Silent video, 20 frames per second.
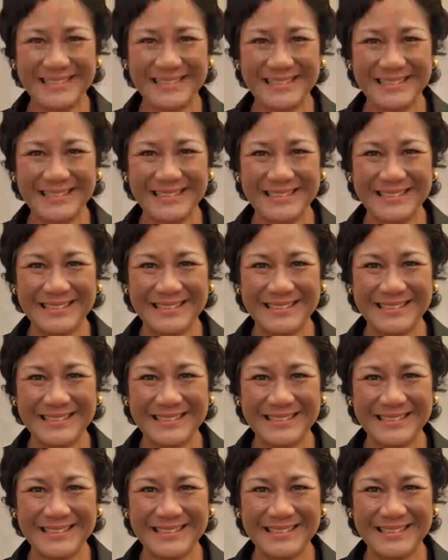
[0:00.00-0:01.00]

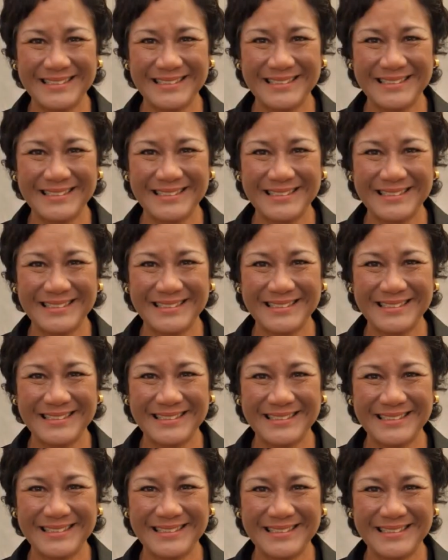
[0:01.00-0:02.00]

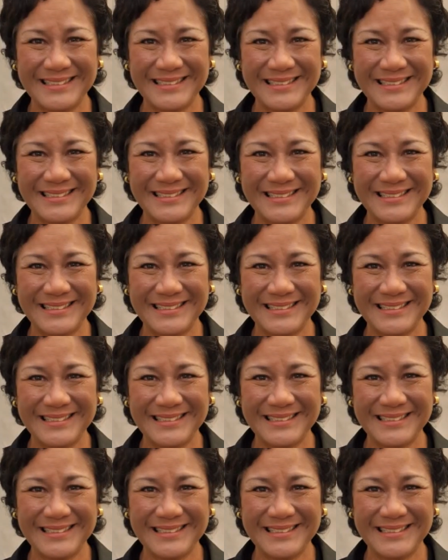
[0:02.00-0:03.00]

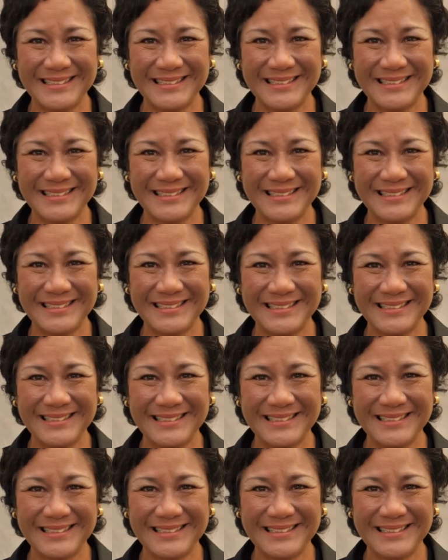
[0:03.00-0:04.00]

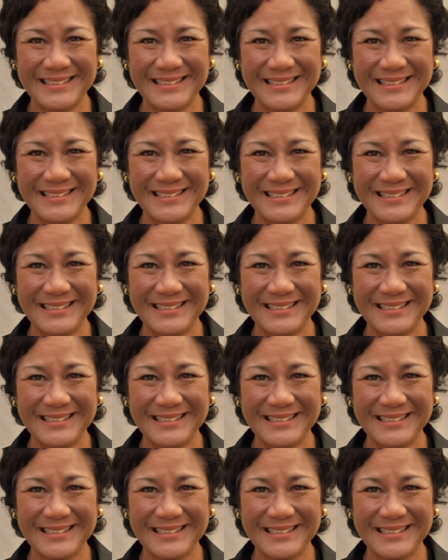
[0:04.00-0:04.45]
This person isn't speaking.